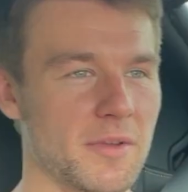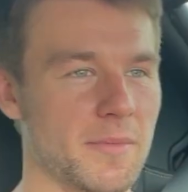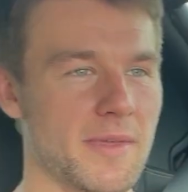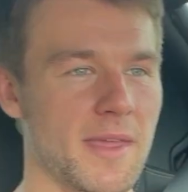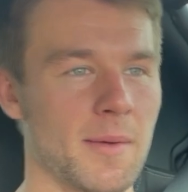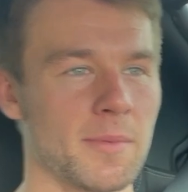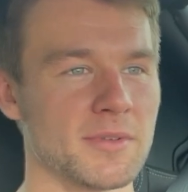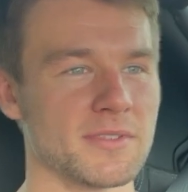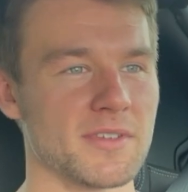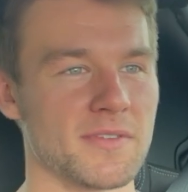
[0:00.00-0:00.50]

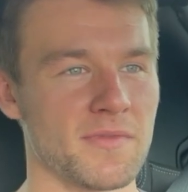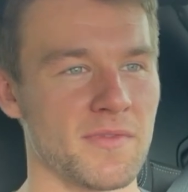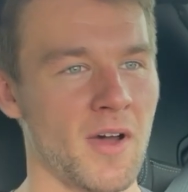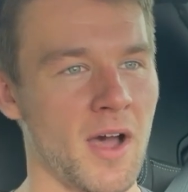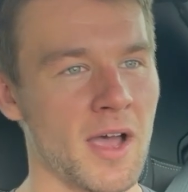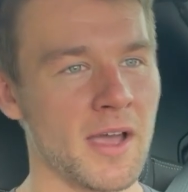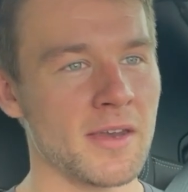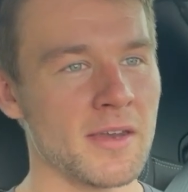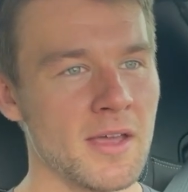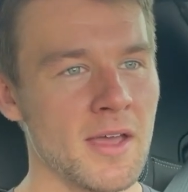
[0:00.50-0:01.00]
be able to
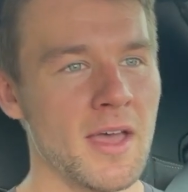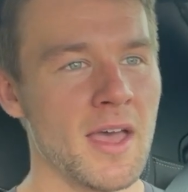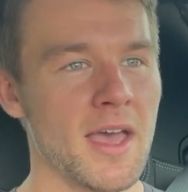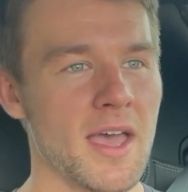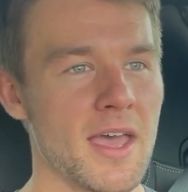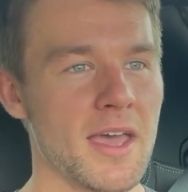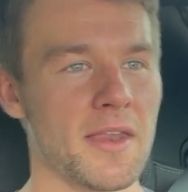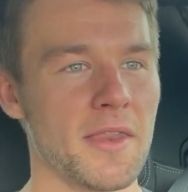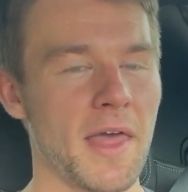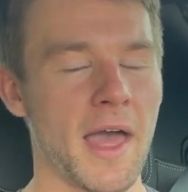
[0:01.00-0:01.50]

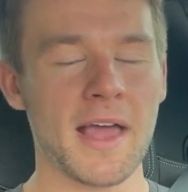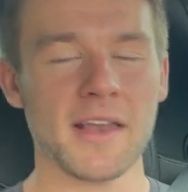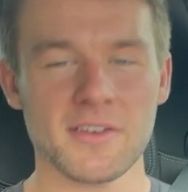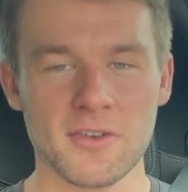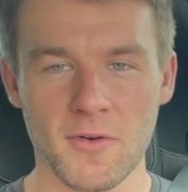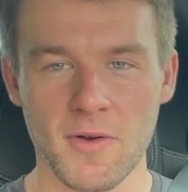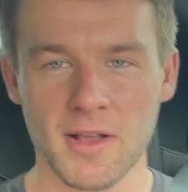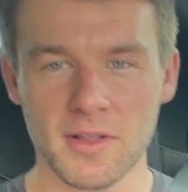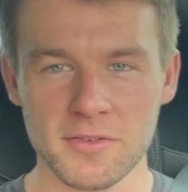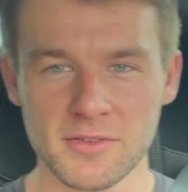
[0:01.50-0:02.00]
find, and that
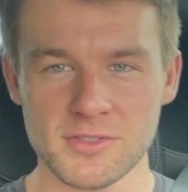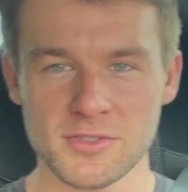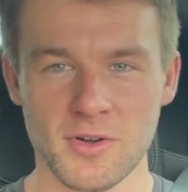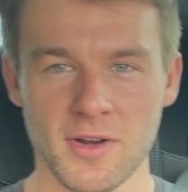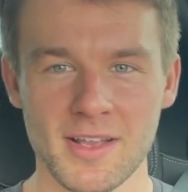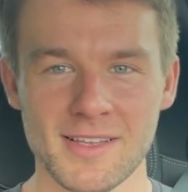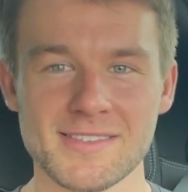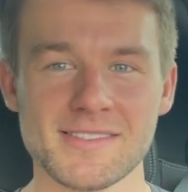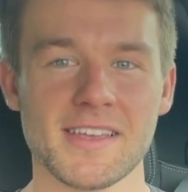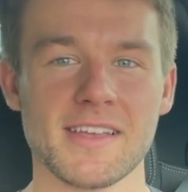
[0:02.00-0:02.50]
directly
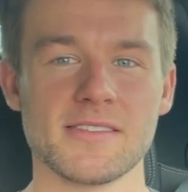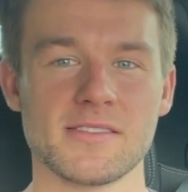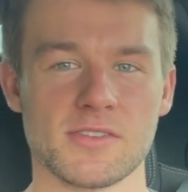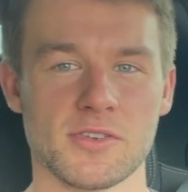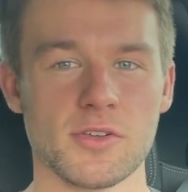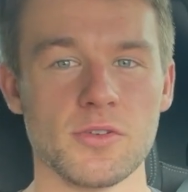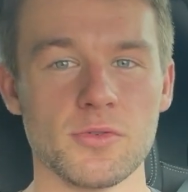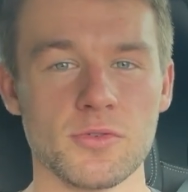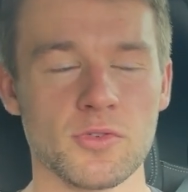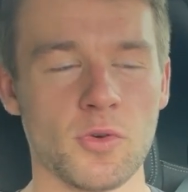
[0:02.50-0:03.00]
translates
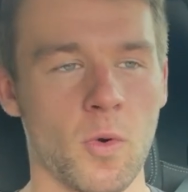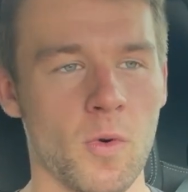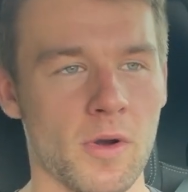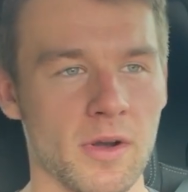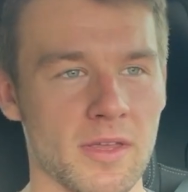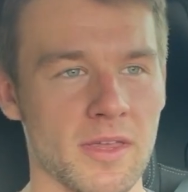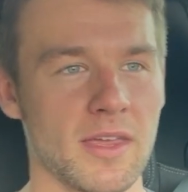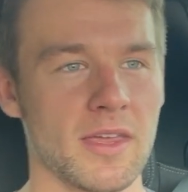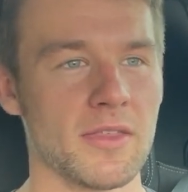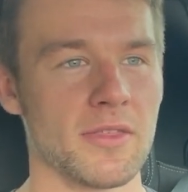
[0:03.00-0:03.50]
to
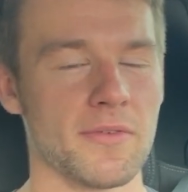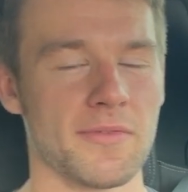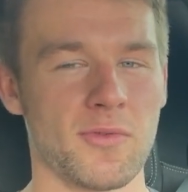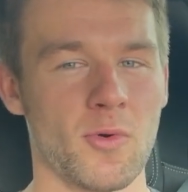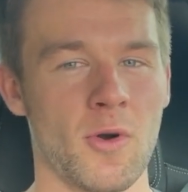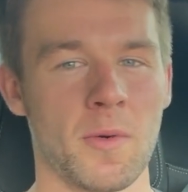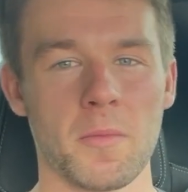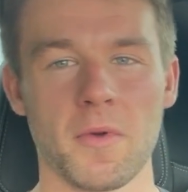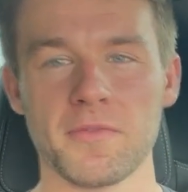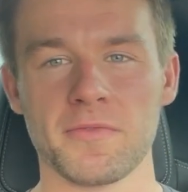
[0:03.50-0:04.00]
torque in the
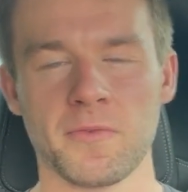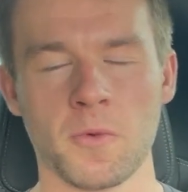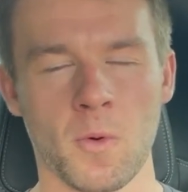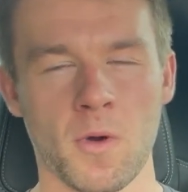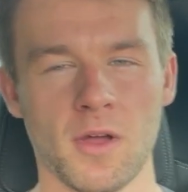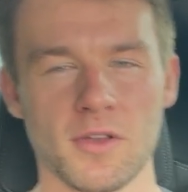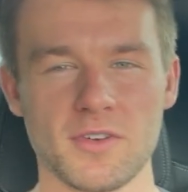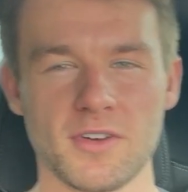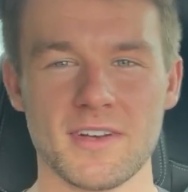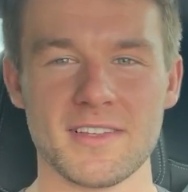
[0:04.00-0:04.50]
form of
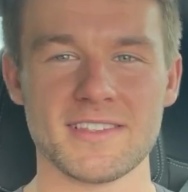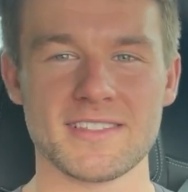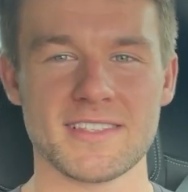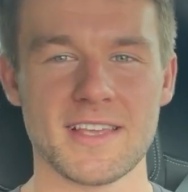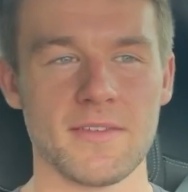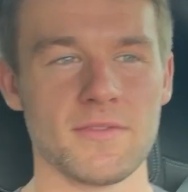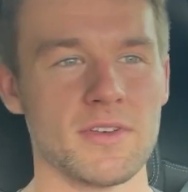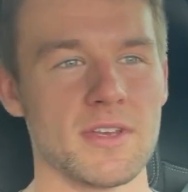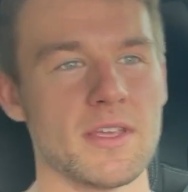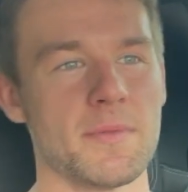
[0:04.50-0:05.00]

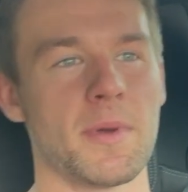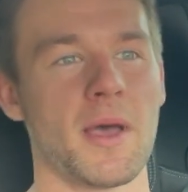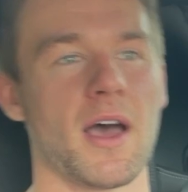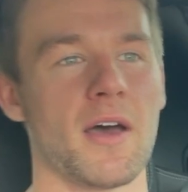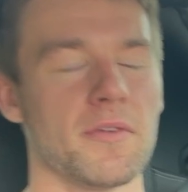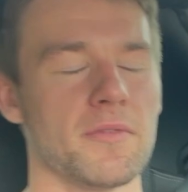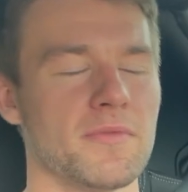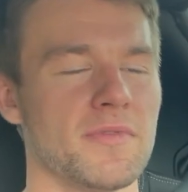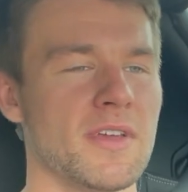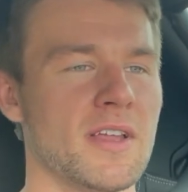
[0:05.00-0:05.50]
470
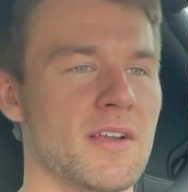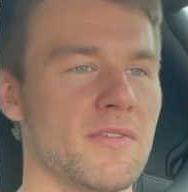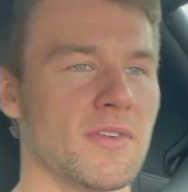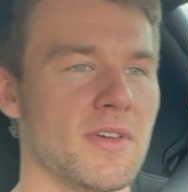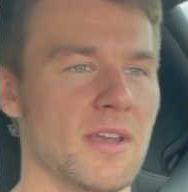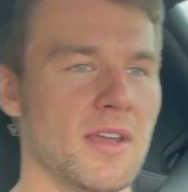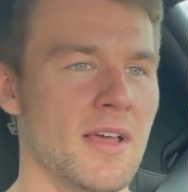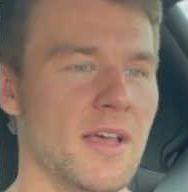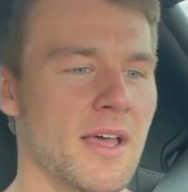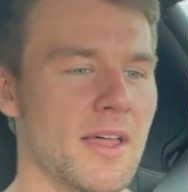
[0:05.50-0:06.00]
pound-feet of
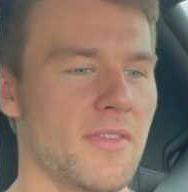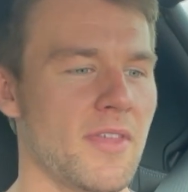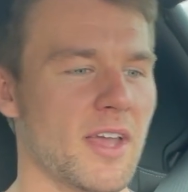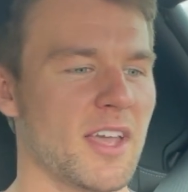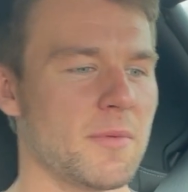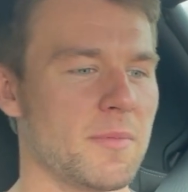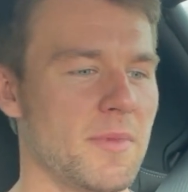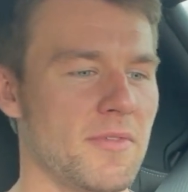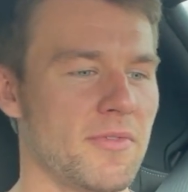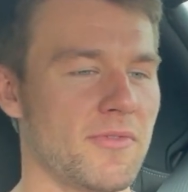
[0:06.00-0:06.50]
it that
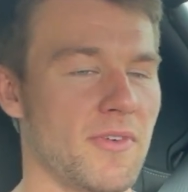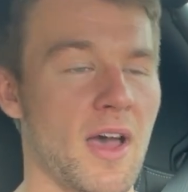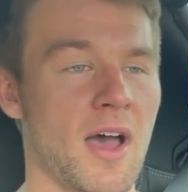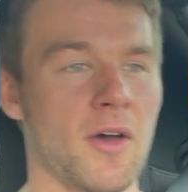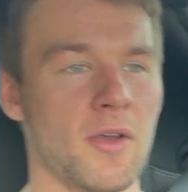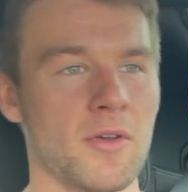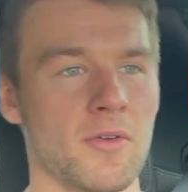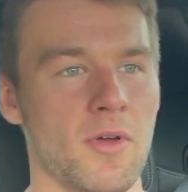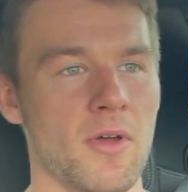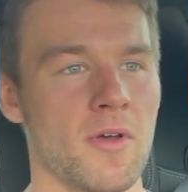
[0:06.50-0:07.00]
can be
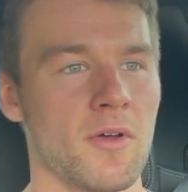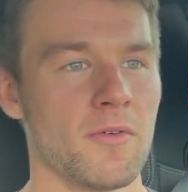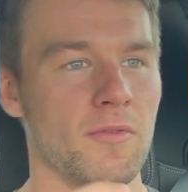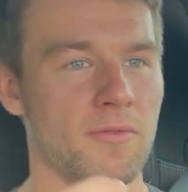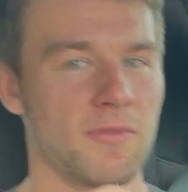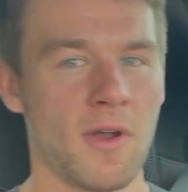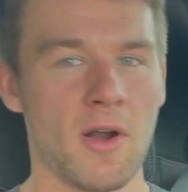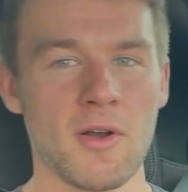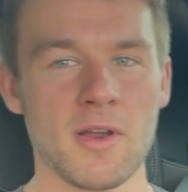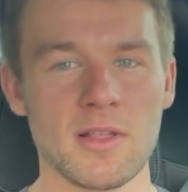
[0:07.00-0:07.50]
found
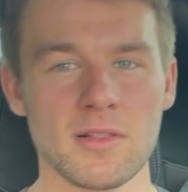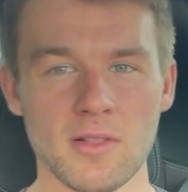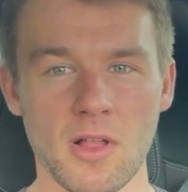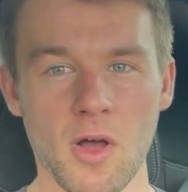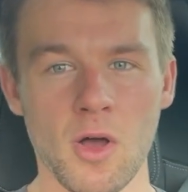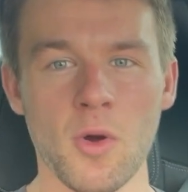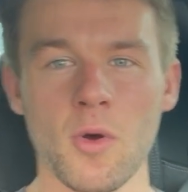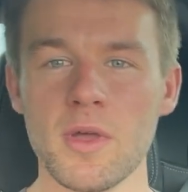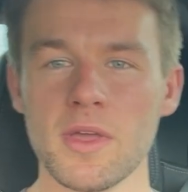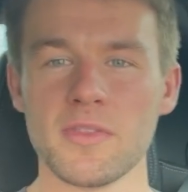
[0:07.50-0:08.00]
very
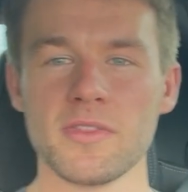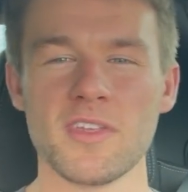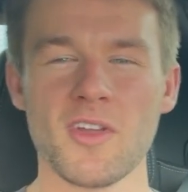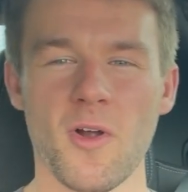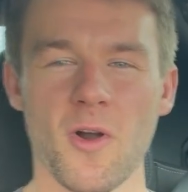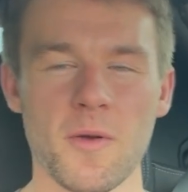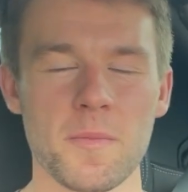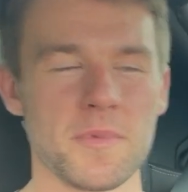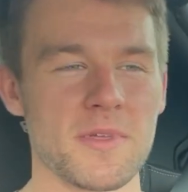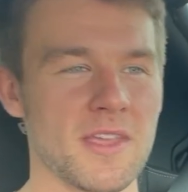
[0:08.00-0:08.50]
low in the
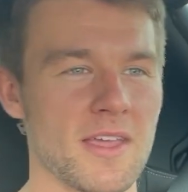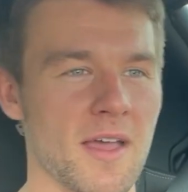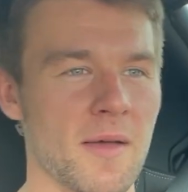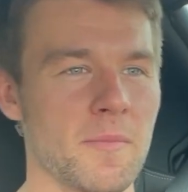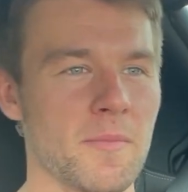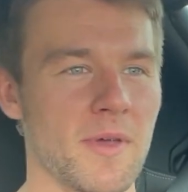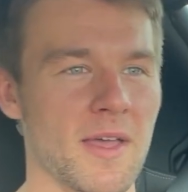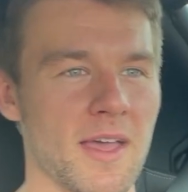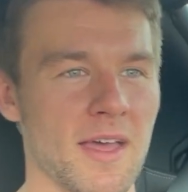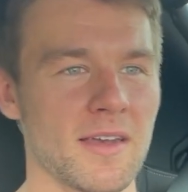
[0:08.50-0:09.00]

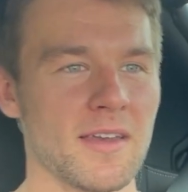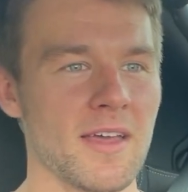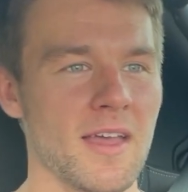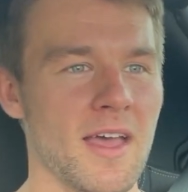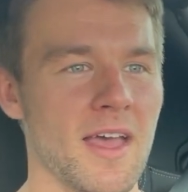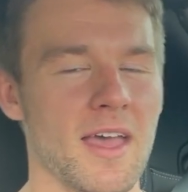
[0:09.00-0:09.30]
RPM band,